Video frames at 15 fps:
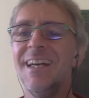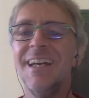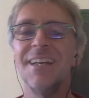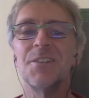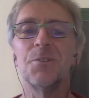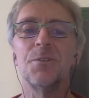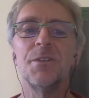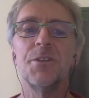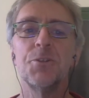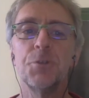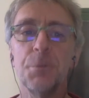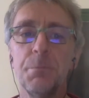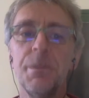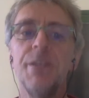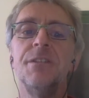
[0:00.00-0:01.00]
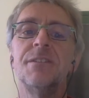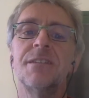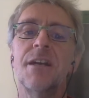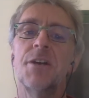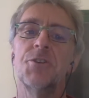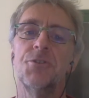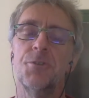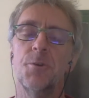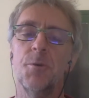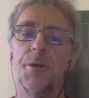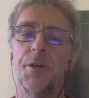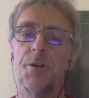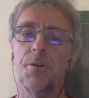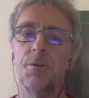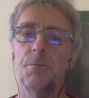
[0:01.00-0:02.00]
So there should be discussion
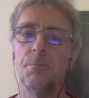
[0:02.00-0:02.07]
going on.